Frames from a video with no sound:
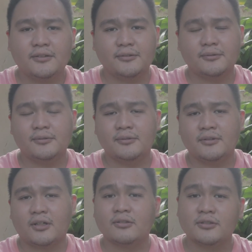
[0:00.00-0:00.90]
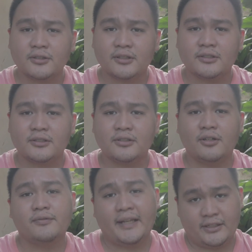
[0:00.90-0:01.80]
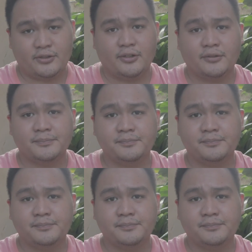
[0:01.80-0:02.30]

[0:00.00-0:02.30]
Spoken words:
to the concerns of nature.